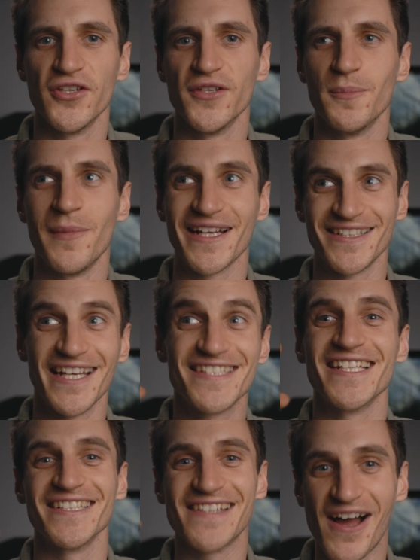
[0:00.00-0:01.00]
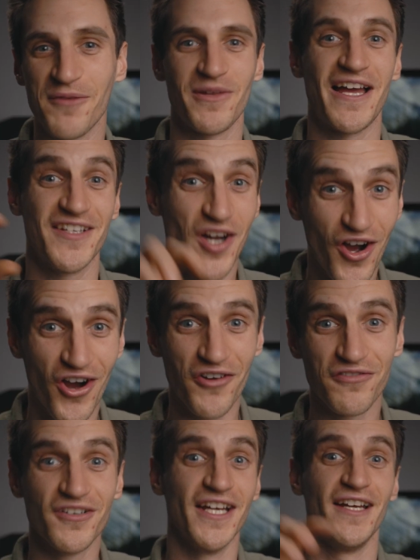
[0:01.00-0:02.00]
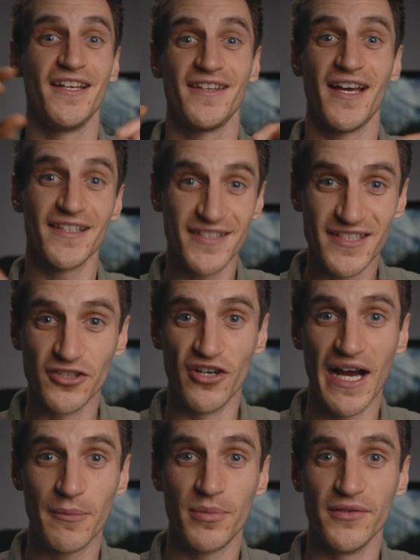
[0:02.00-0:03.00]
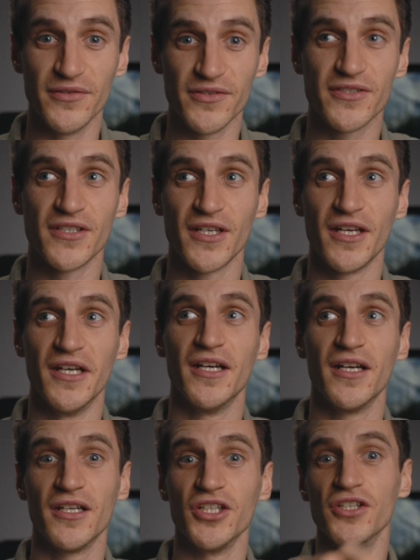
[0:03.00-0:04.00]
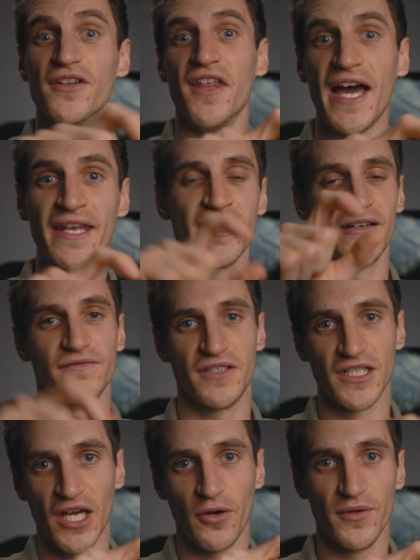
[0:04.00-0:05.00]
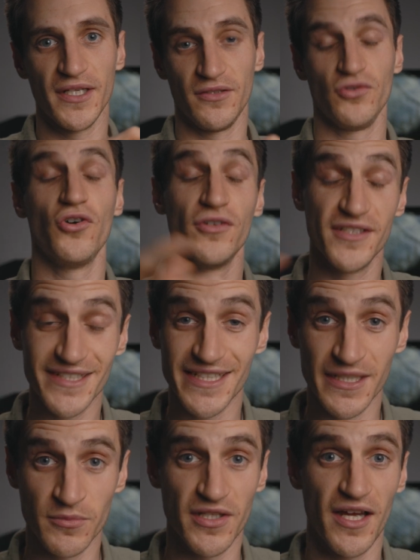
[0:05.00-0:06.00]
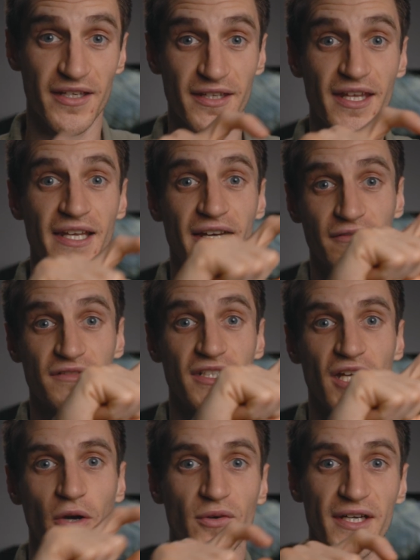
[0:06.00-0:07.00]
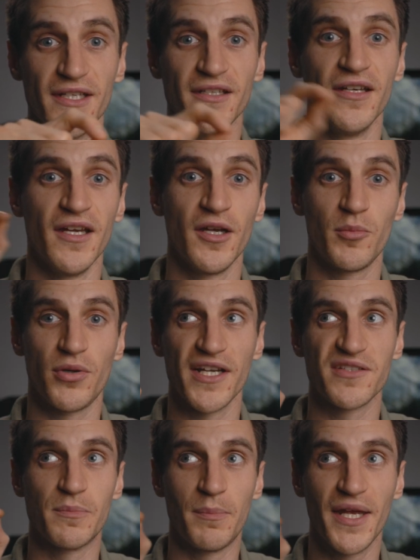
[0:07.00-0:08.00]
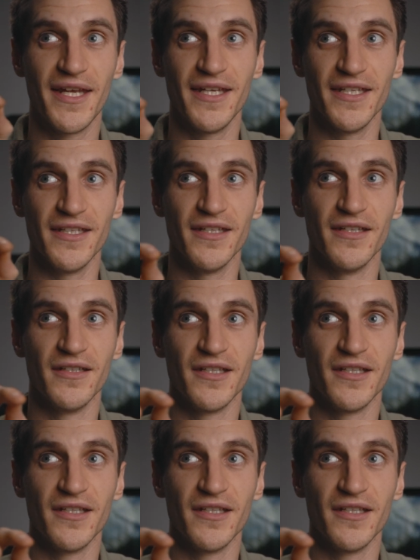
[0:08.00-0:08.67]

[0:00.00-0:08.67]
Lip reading: the magnetic timeline off, that still happens. You then have to go in, or it seems like you then have to go in, press P